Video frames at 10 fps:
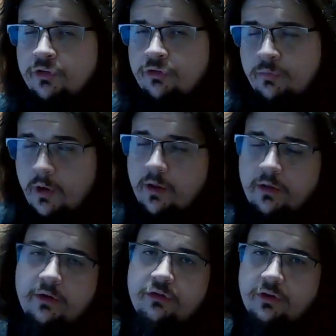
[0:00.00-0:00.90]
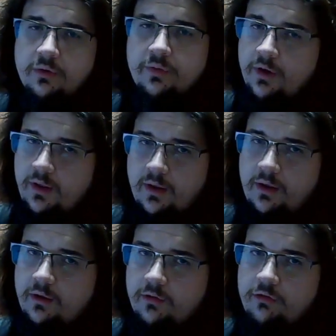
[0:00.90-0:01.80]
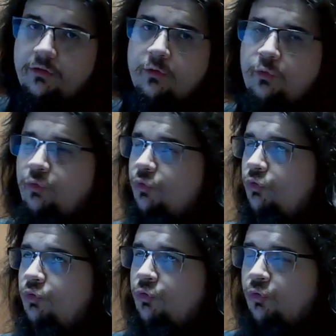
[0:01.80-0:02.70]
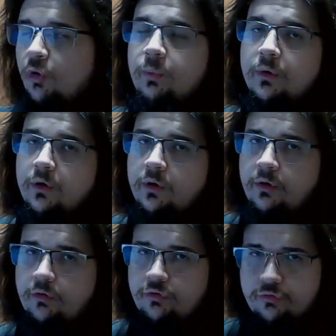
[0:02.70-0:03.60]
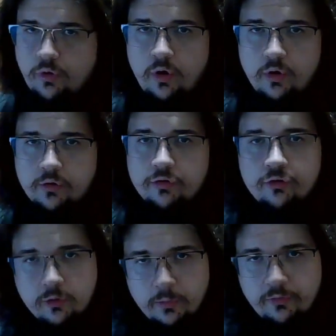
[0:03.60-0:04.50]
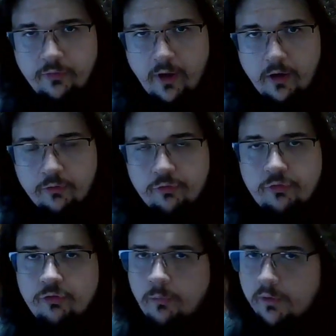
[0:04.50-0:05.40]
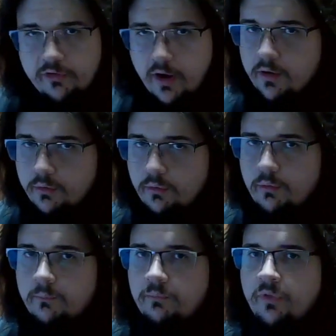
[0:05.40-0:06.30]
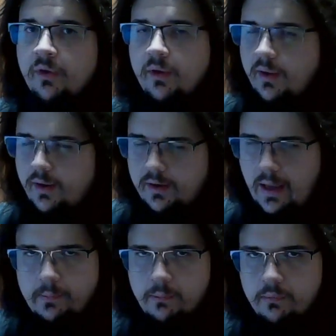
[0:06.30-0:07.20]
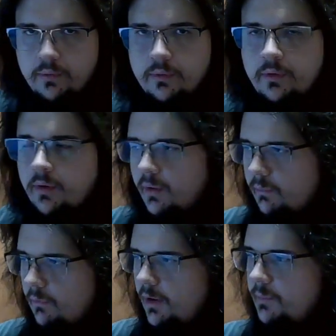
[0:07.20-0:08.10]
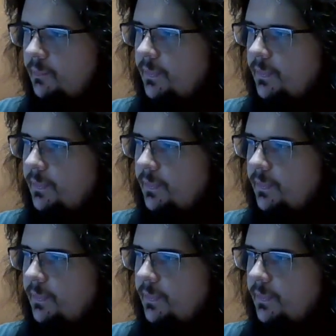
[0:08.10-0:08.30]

Jamal Hill has shown that he is super strong, super fast, super technical, and capable, right?